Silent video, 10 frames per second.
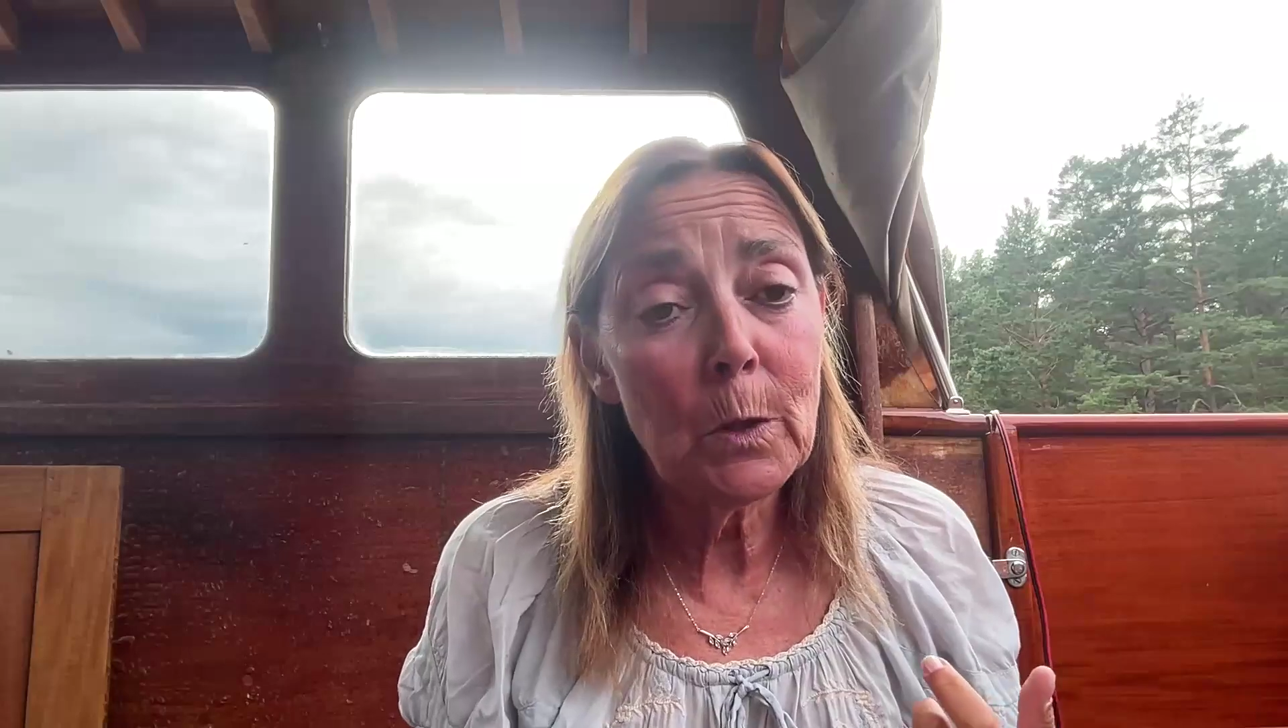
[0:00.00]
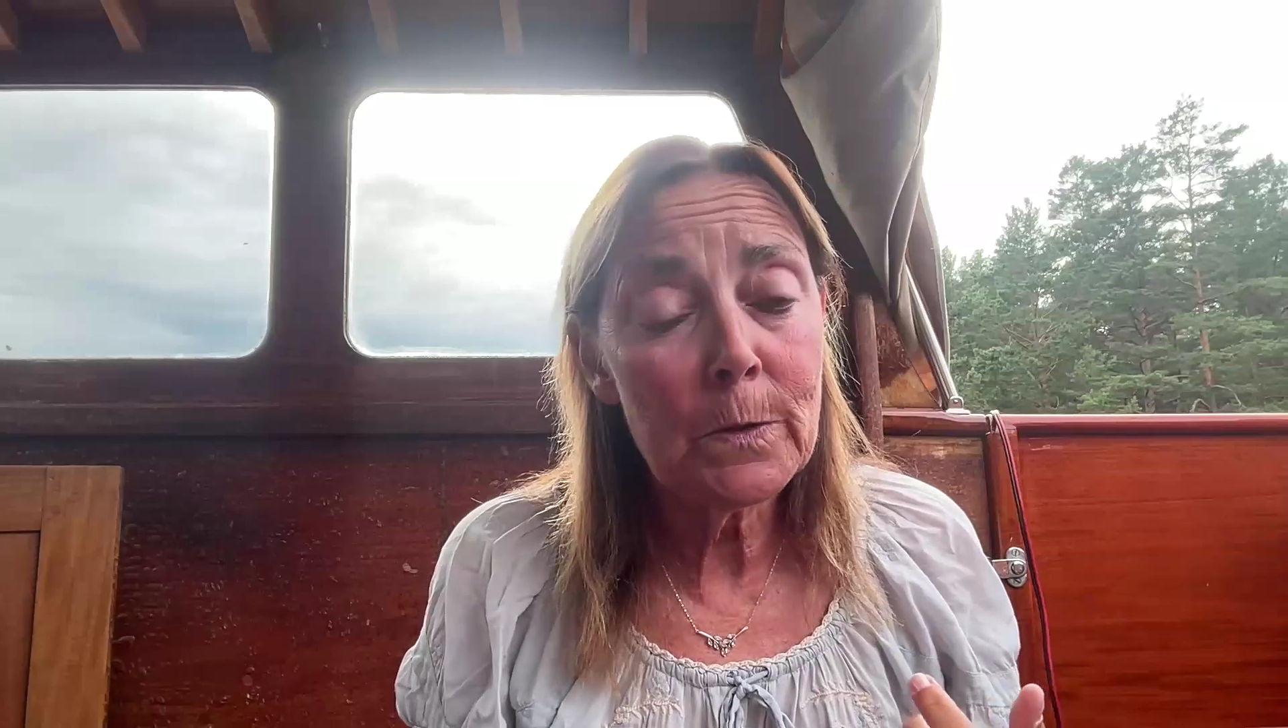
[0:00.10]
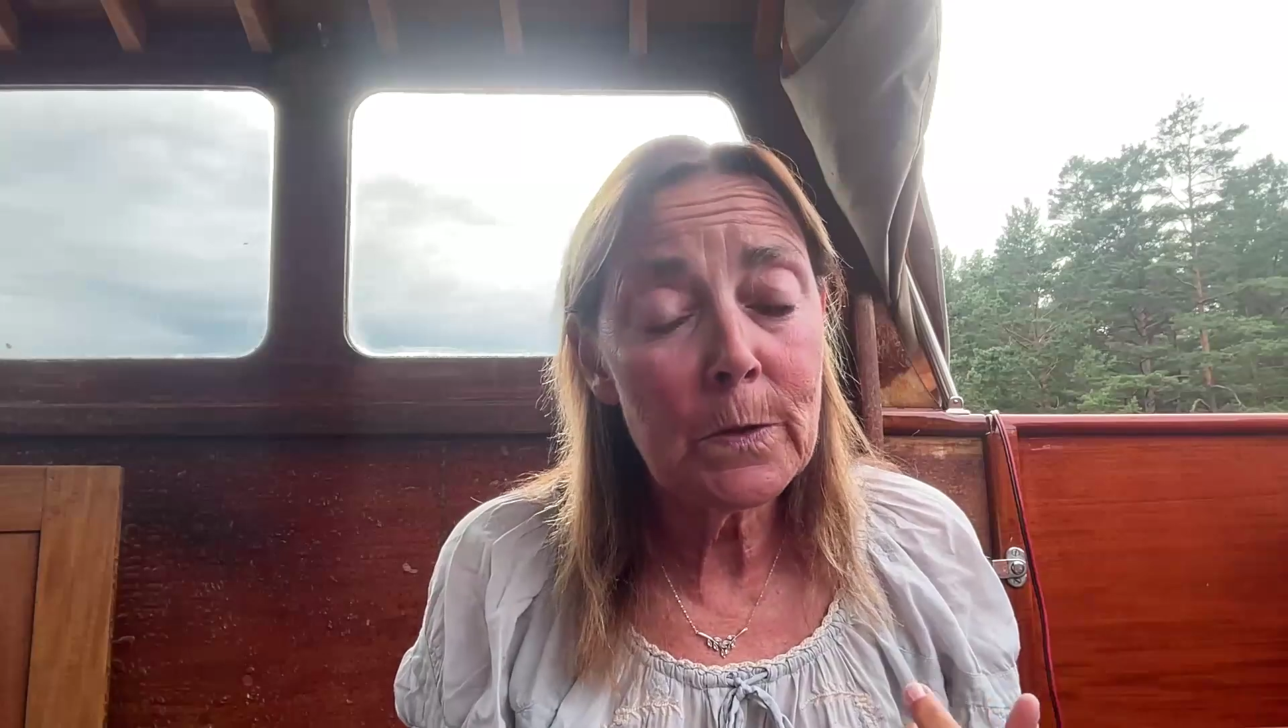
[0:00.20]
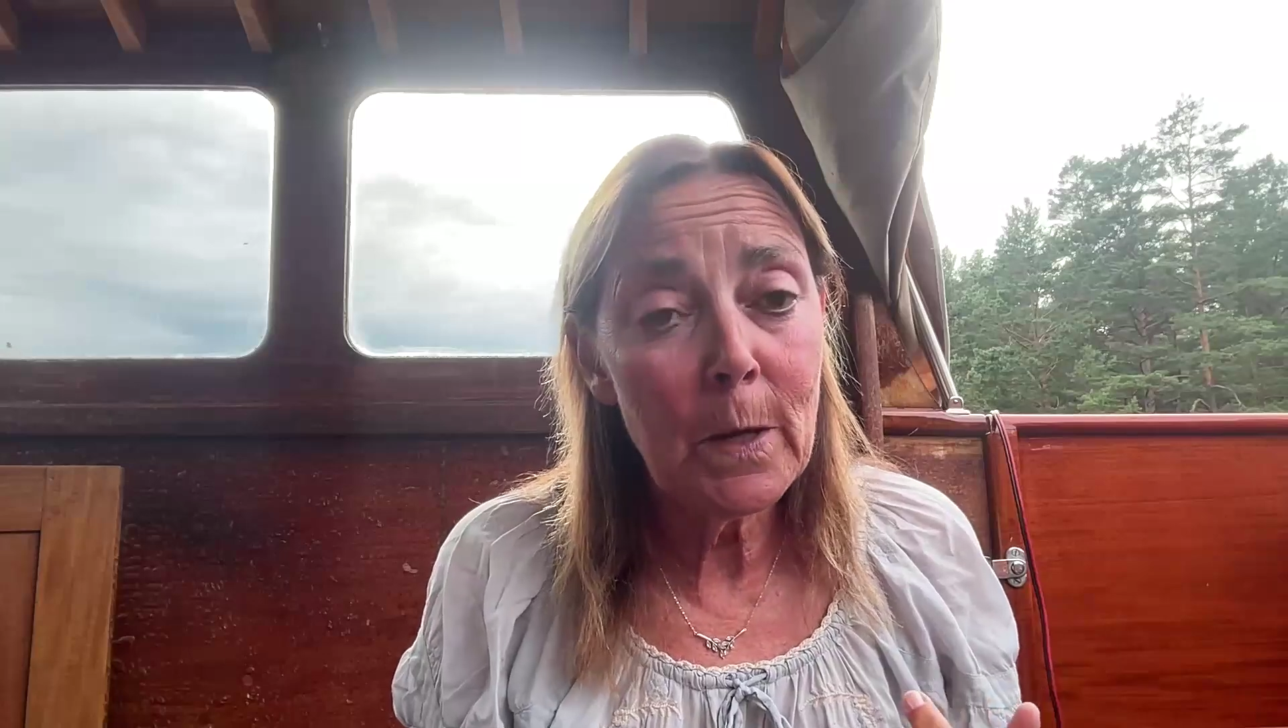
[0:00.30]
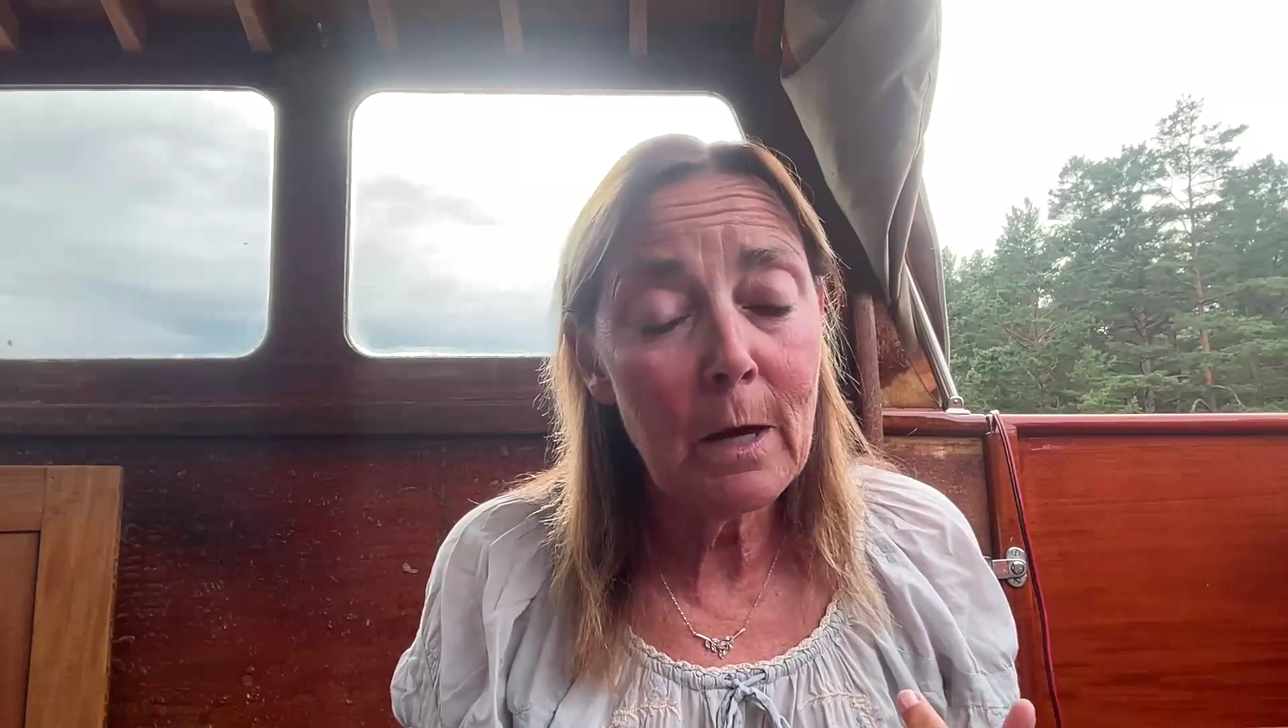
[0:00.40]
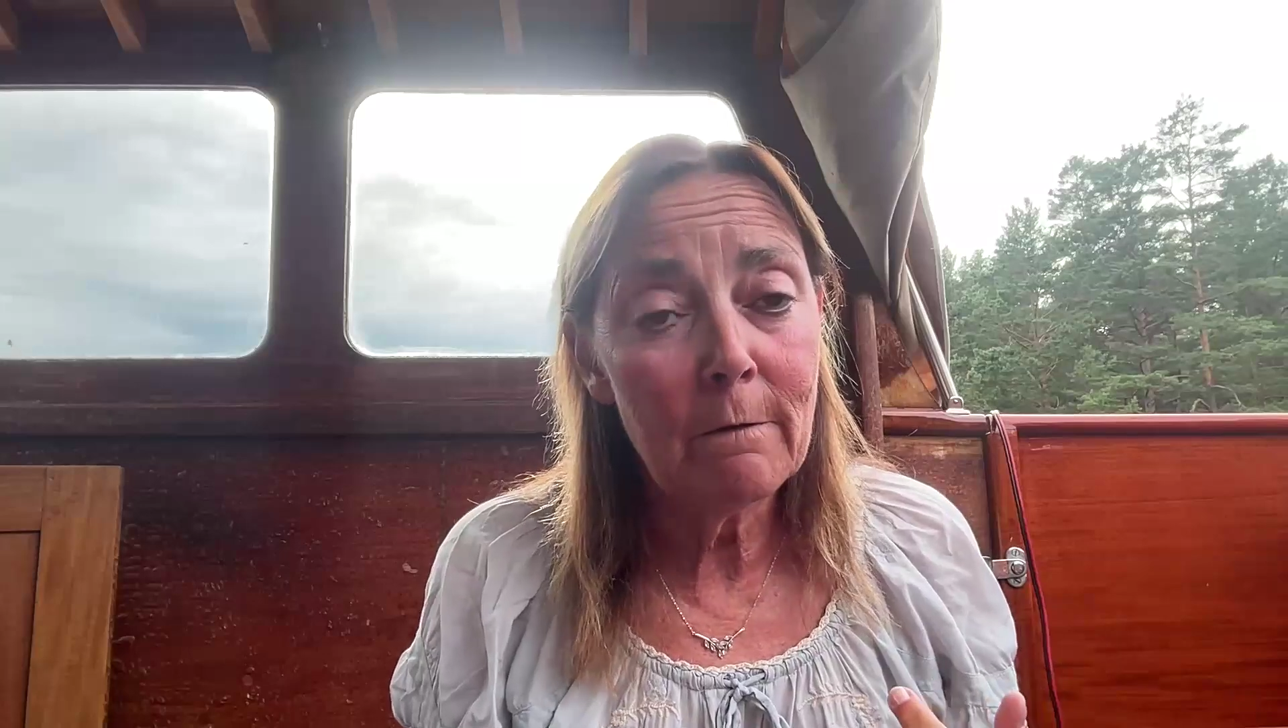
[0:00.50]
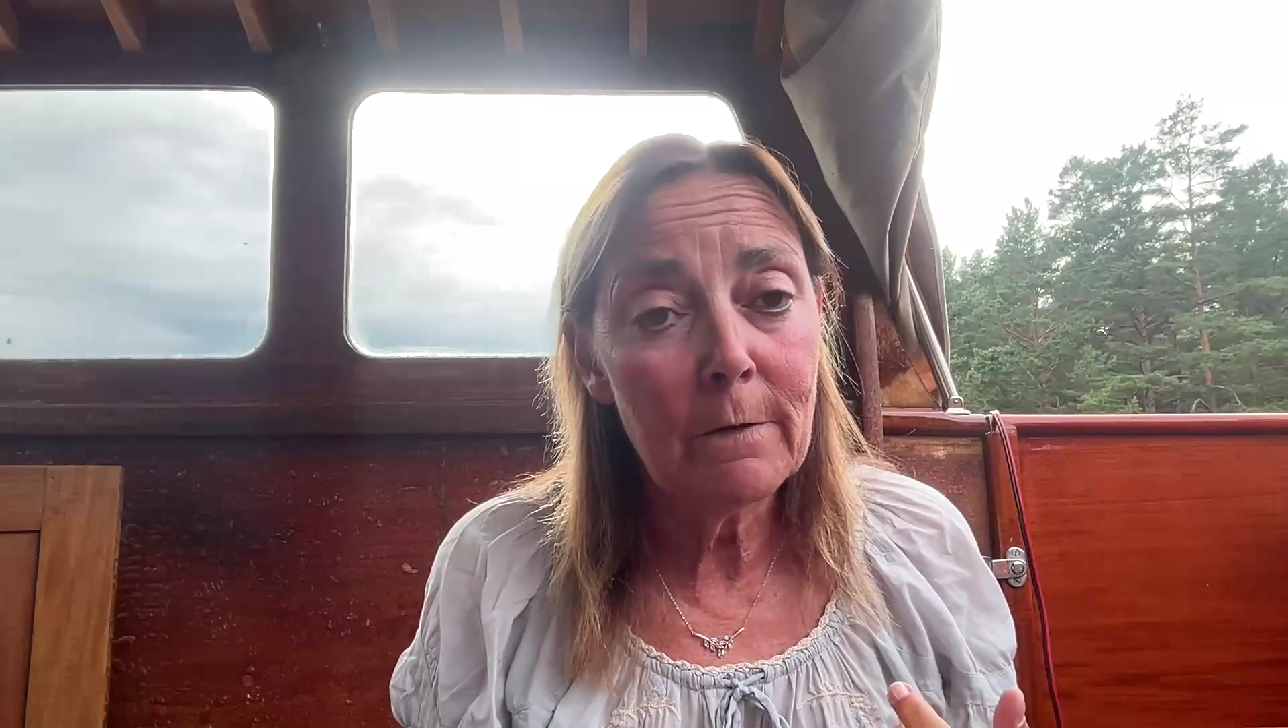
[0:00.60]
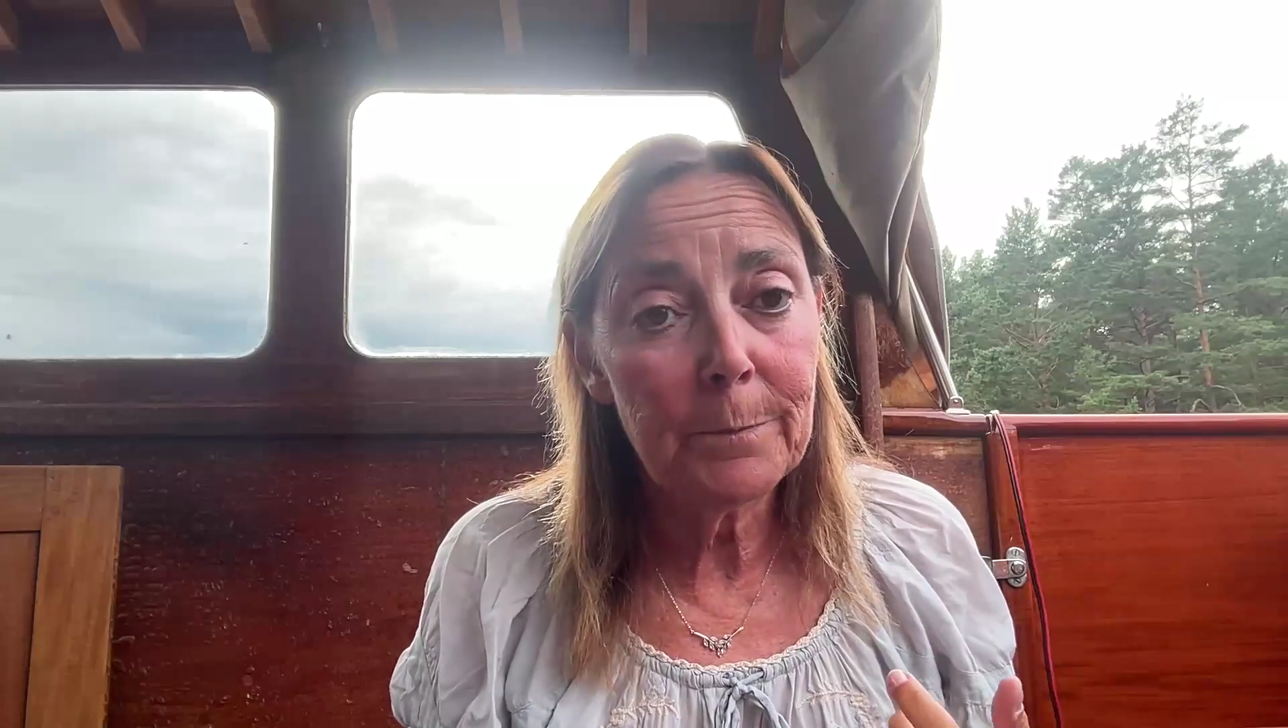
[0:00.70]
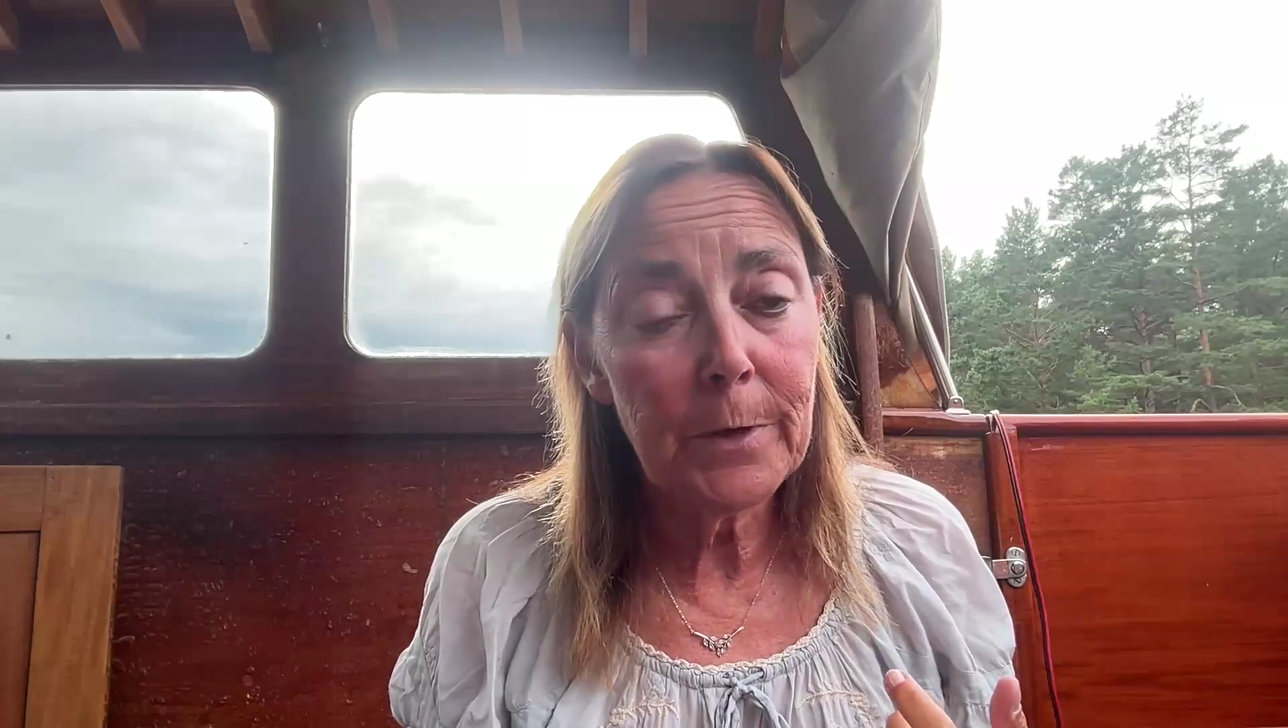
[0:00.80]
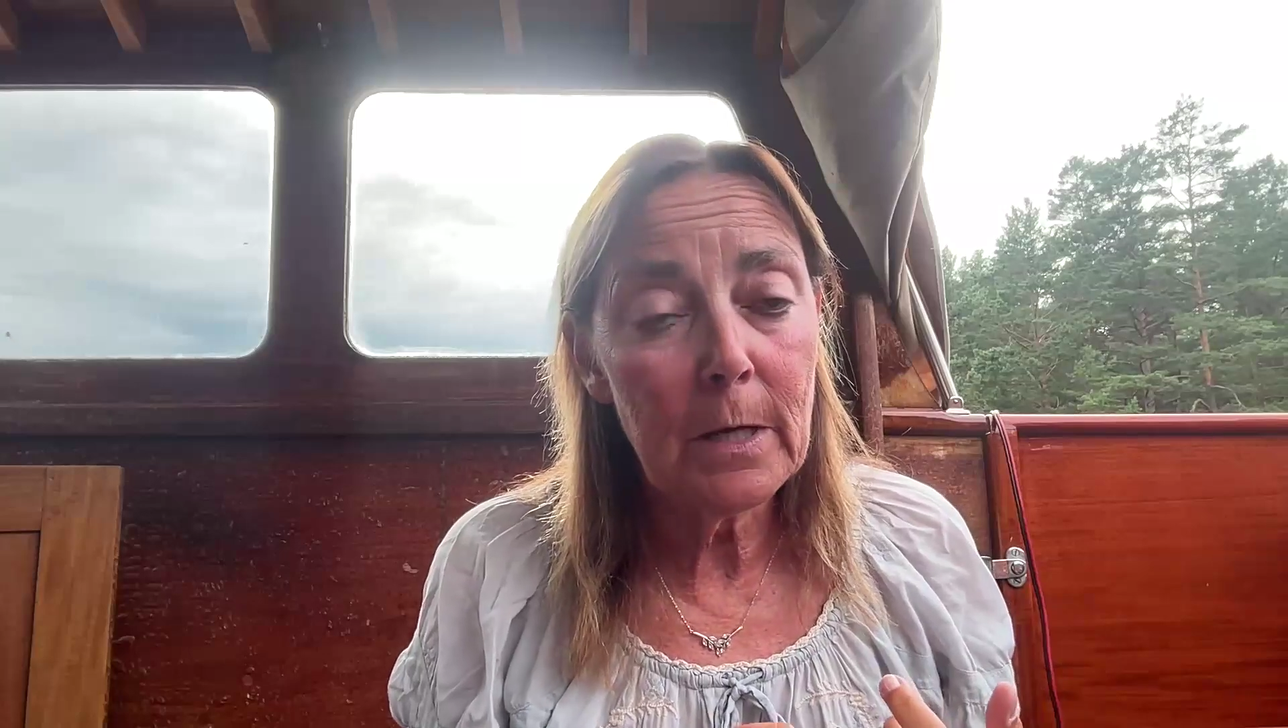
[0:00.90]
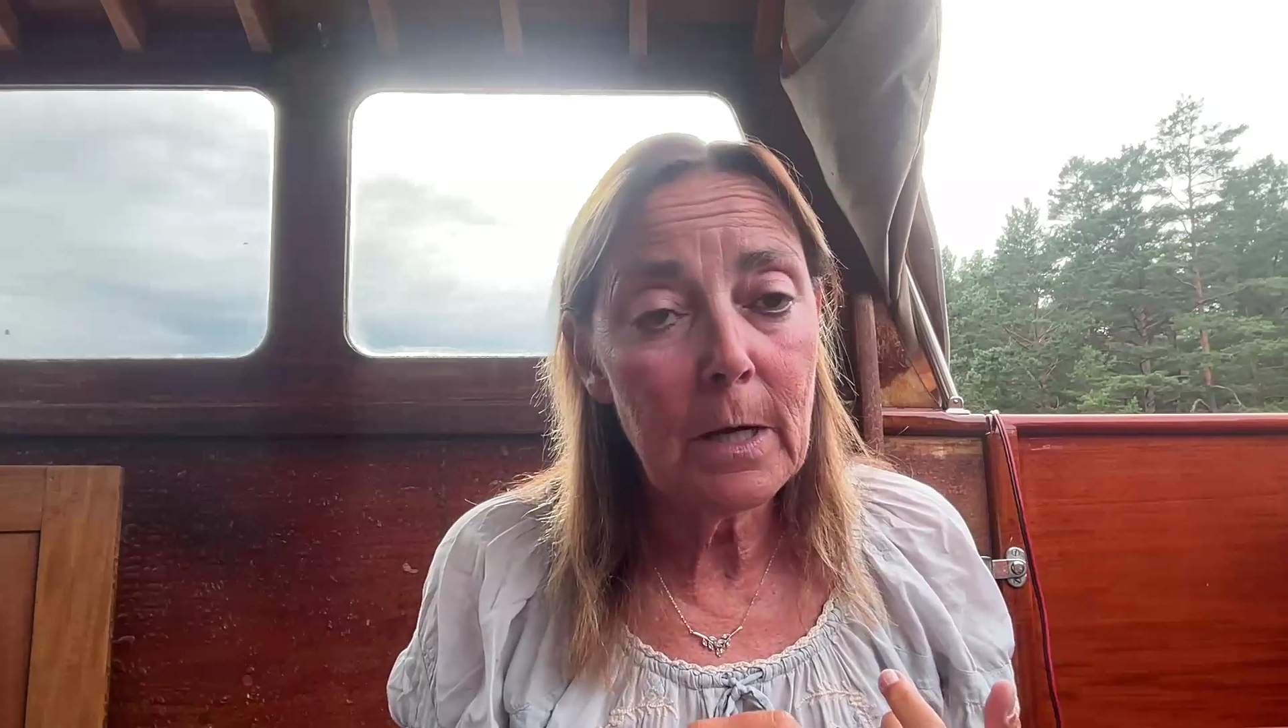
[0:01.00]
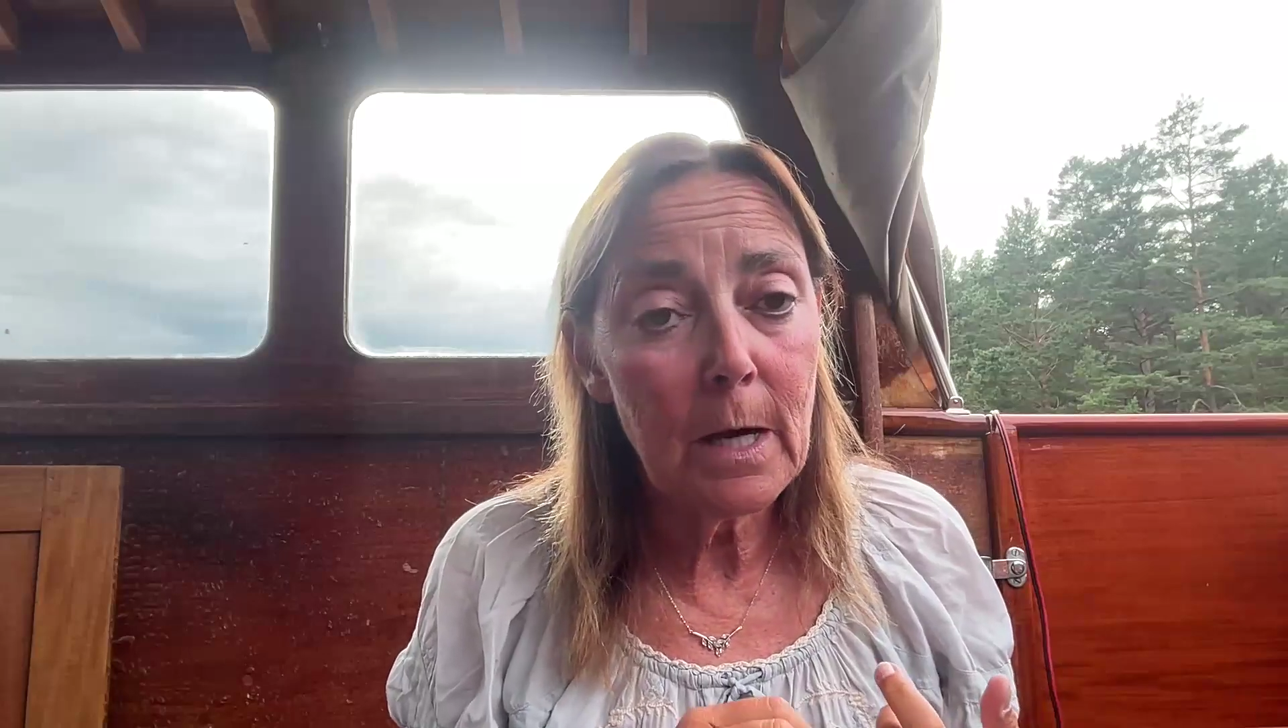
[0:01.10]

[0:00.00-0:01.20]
also have